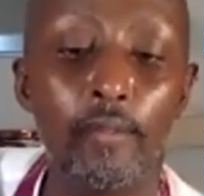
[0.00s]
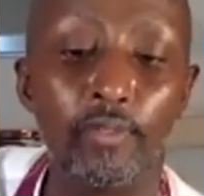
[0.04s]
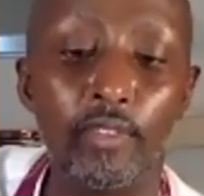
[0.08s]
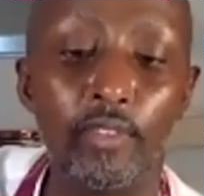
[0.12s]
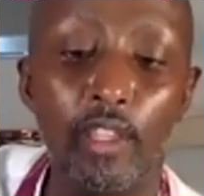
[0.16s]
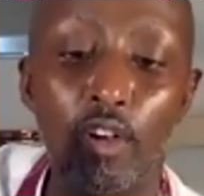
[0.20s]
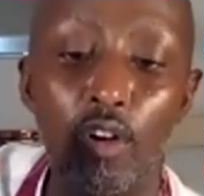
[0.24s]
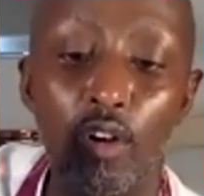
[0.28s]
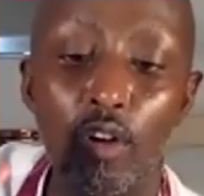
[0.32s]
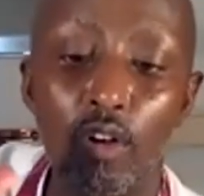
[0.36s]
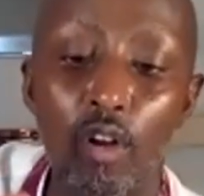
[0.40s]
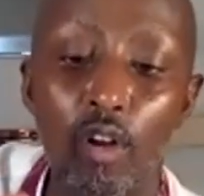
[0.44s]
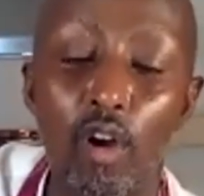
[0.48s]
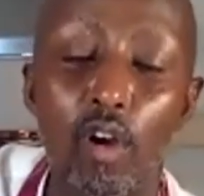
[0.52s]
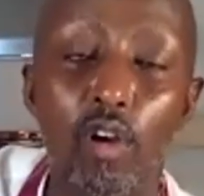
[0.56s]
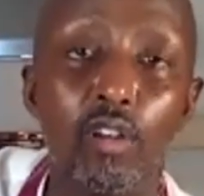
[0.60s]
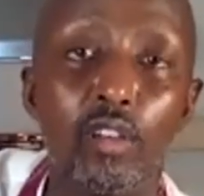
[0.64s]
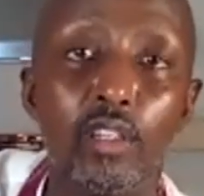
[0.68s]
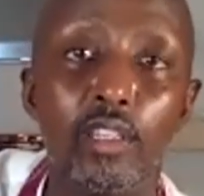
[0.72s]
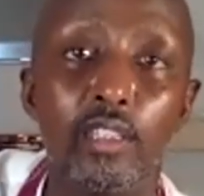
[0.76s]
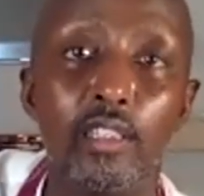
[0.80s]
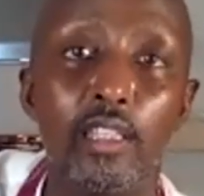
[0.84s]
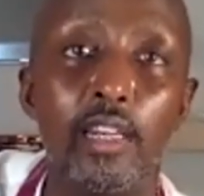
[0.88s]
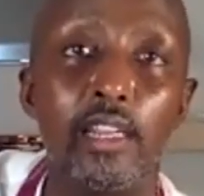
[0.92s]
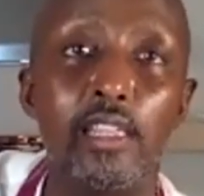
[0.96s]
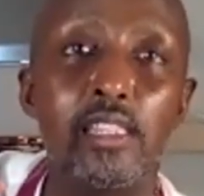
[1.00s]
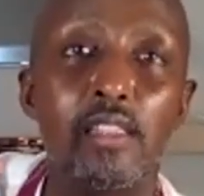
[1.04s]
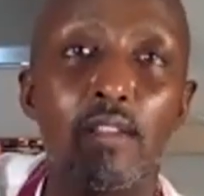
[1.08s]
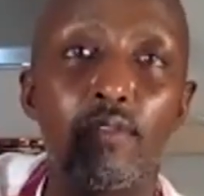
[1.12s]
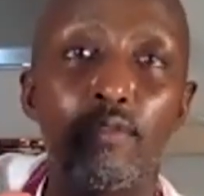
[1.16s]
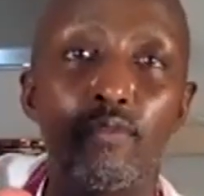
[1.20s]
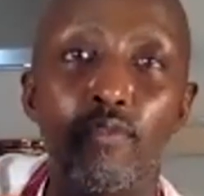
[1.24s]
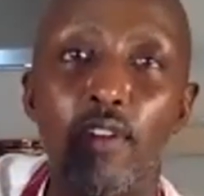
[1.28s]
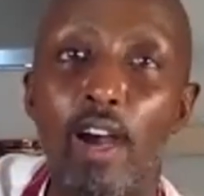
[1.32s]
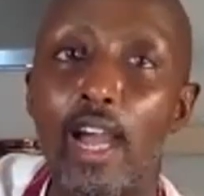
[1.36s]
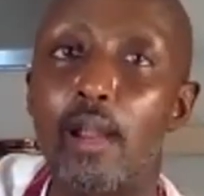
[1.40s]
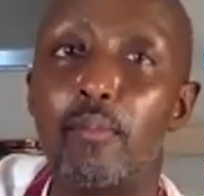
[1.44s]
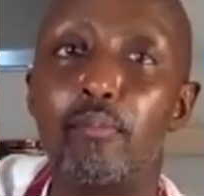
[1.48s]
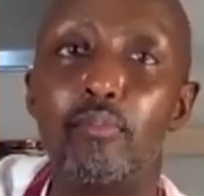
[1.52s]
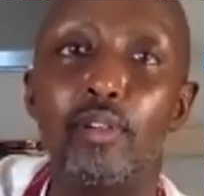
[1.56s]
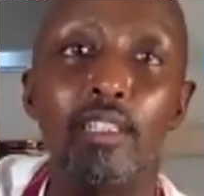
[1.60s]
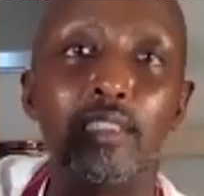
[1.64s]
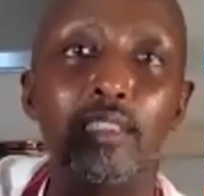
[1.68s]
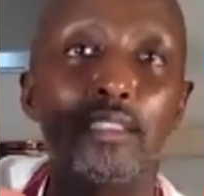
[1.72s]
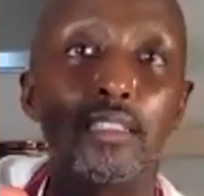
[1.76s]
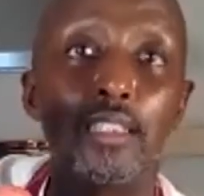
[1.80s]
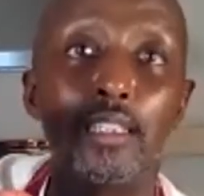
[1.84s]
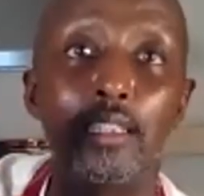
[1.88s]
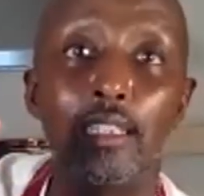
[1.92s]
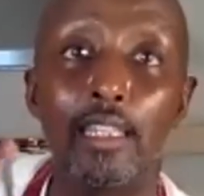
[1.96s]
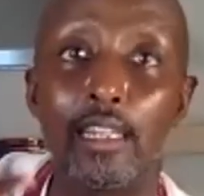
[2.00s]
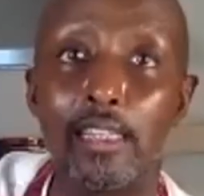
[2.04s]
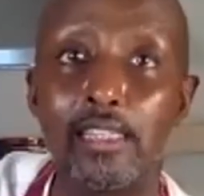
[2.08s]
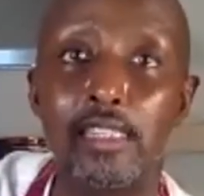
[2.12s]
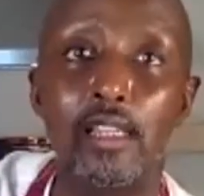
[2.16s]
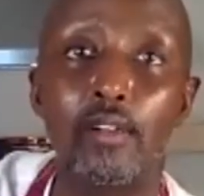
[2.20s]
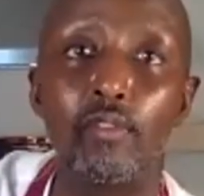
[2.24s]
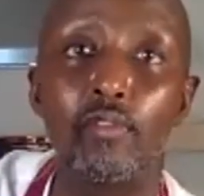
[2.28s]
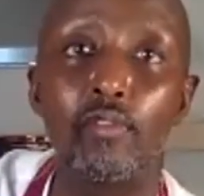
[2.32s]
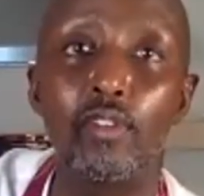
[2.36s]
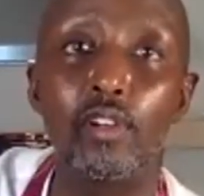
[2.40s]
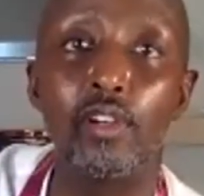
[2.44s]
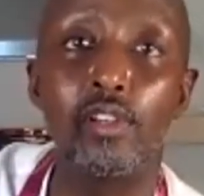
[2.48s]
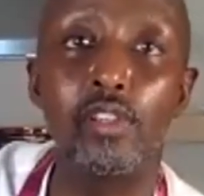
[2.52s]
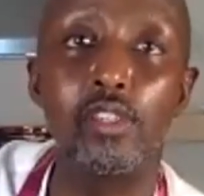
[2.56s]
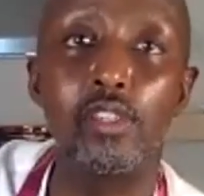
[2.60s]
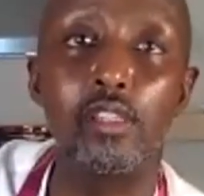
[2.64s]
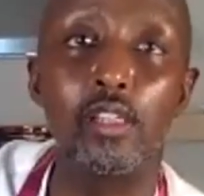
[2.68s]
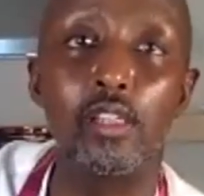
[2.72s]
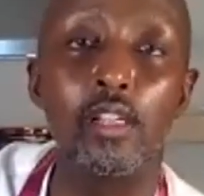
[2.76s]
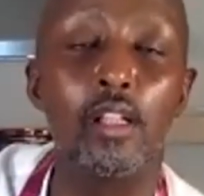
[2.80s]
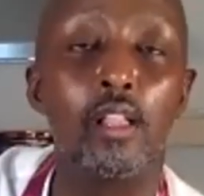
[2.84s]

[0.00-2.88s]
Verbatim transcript: that not only that is vibrant and that is diverse,